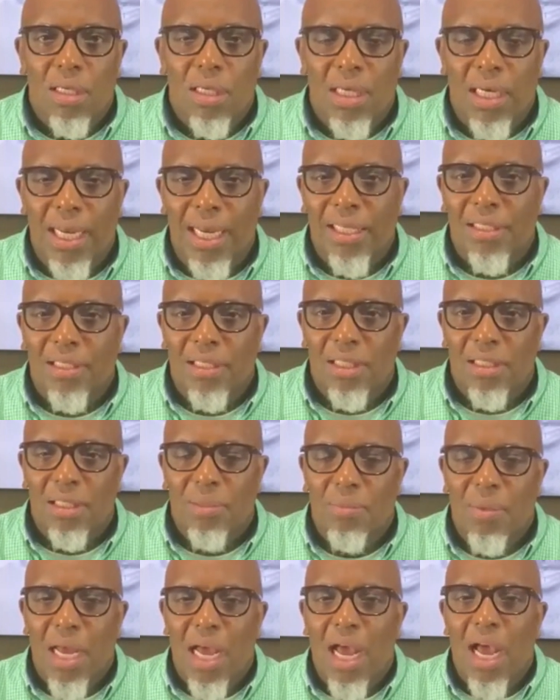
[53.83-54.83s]

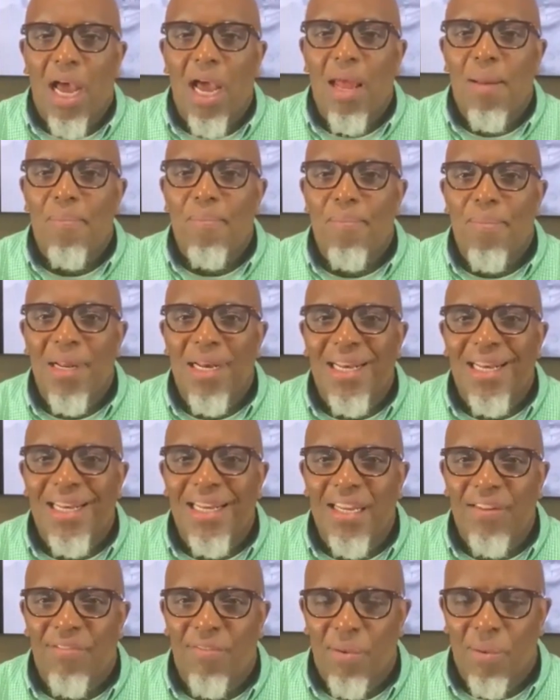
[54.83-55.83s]
classism,
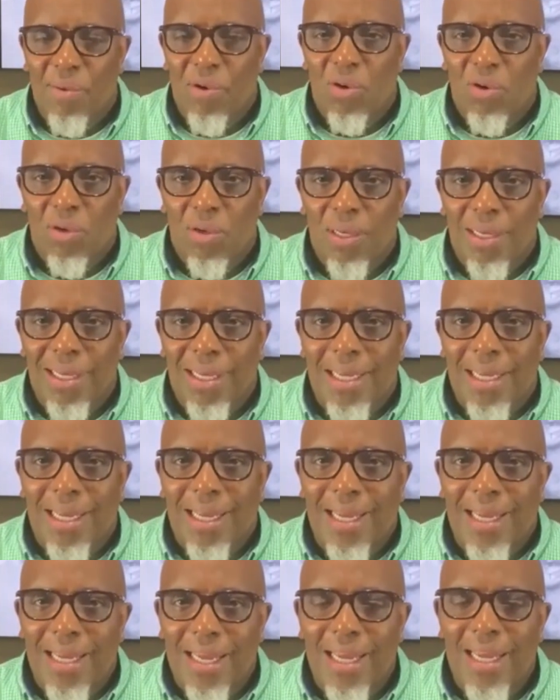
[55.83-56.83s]
unbelievable
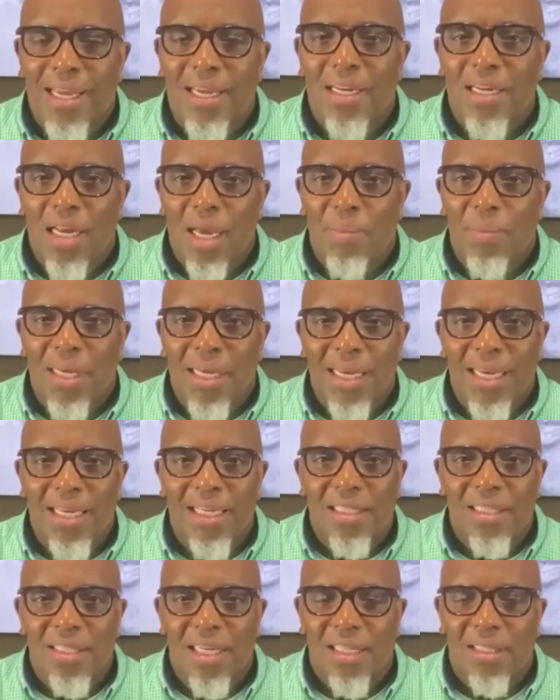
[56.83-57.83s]
economic
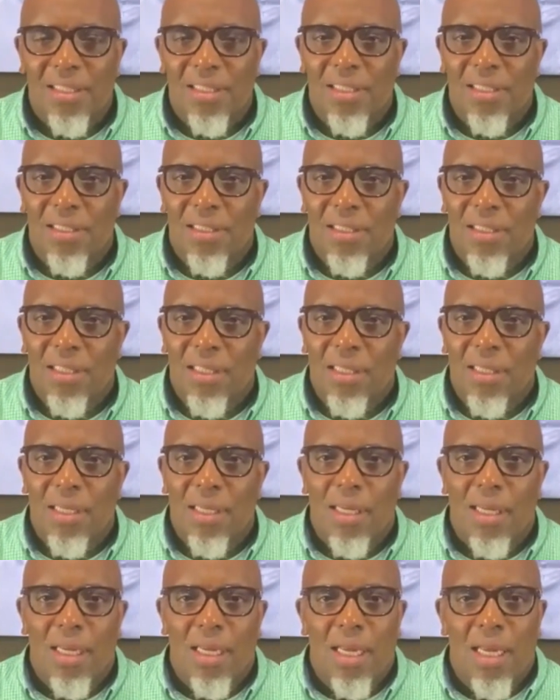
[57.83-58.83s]
injustice.
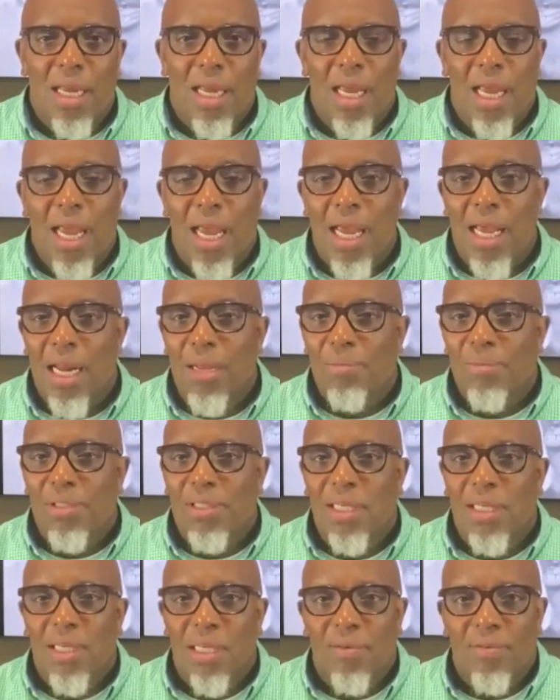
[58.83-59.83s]
And I'm
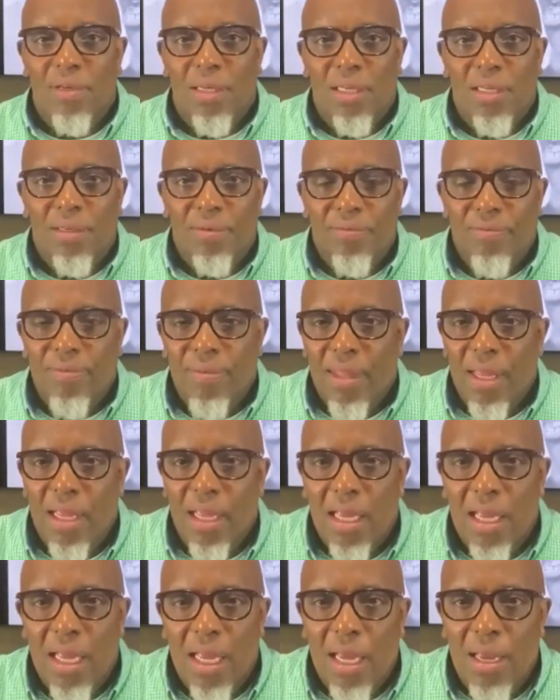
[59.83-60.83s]
sick of it.
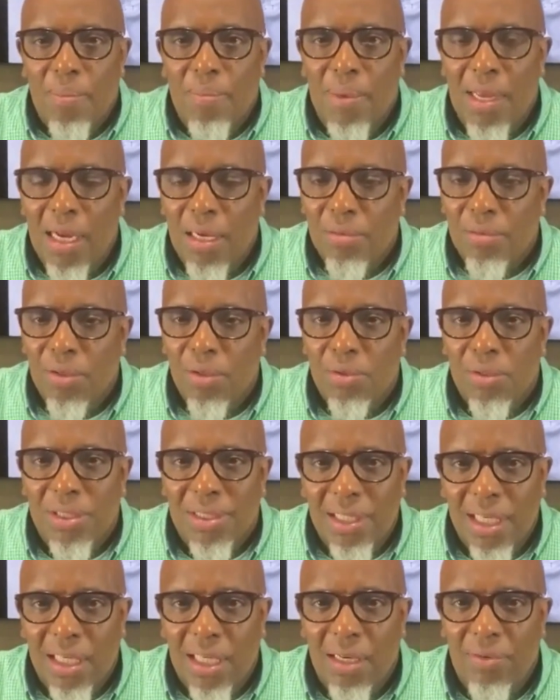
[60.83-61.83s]
Man, I'm so
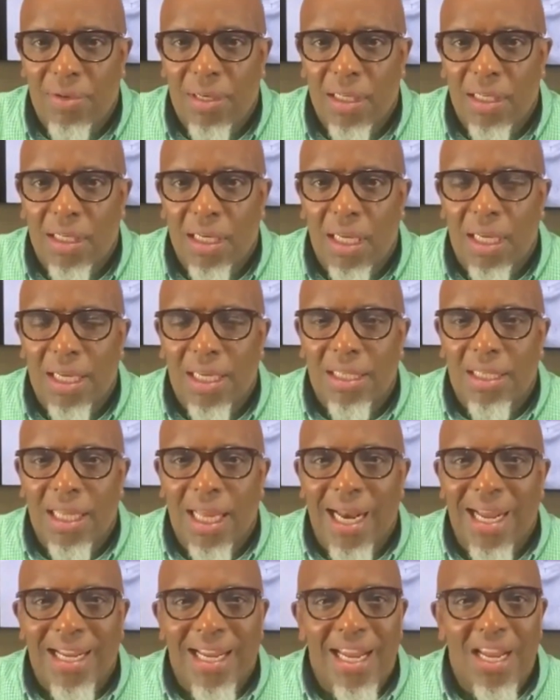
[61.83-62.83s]
sick of it
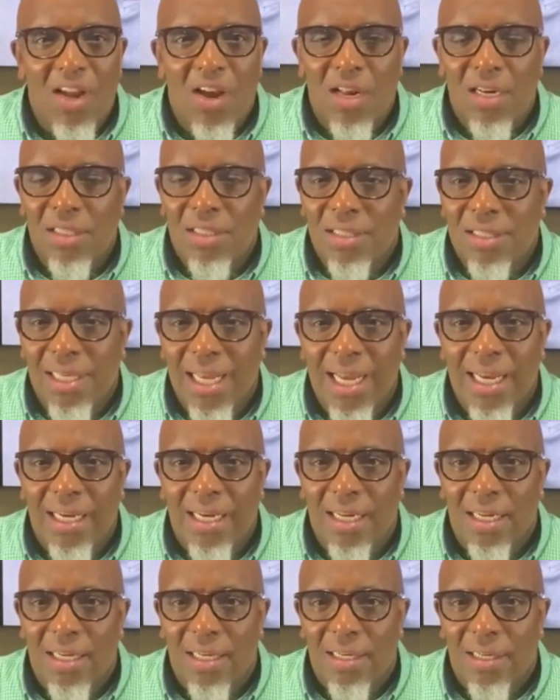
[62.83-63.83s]
that I can't hardly
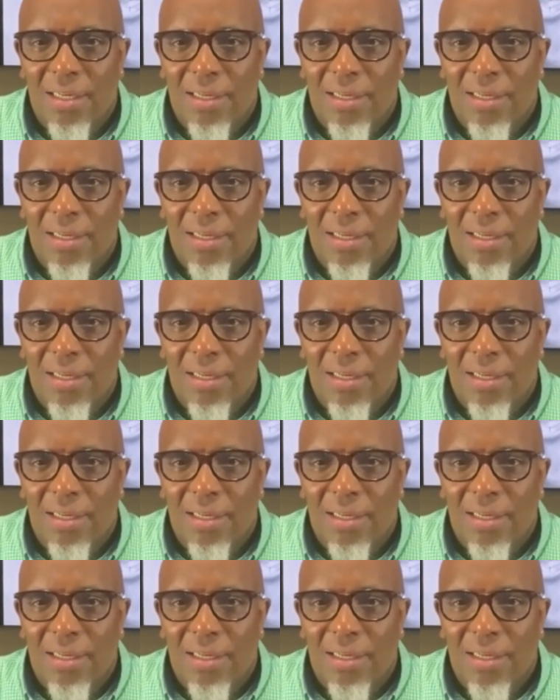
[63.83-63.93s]
stand it.